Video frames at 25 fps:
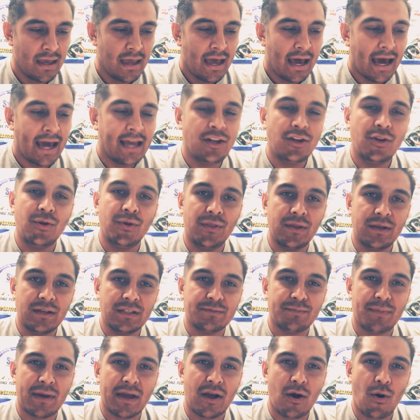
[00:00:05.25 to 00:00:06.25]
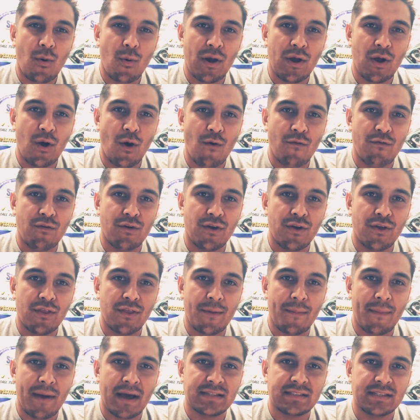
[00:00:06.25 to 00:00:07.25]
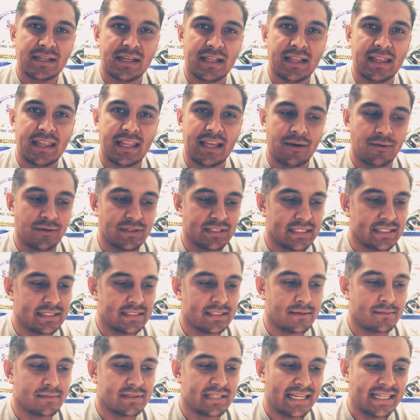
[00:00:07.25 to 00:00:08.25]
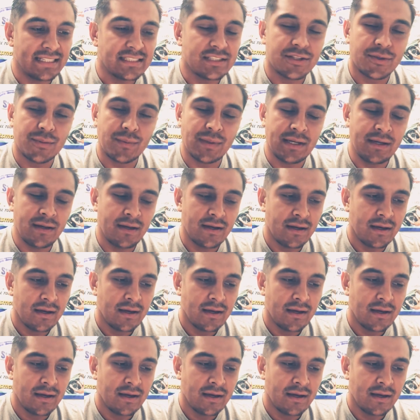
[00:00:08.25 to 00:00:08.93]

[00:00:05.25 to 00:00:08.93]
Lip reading: I do this by going over the Mexican legal system's history,